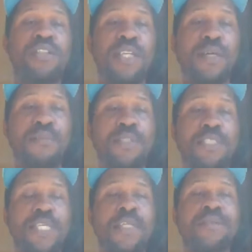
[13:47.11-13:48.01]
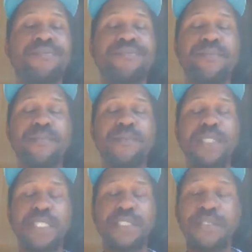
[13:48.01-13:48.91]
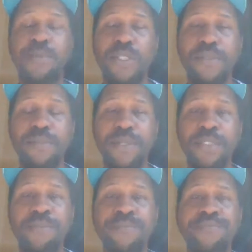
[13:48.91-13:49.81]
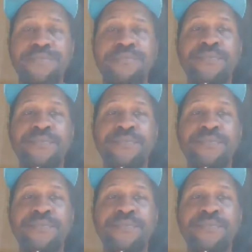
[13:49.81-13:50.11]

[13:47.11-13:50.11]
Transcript: go to sub to the channel, hit the subscription button.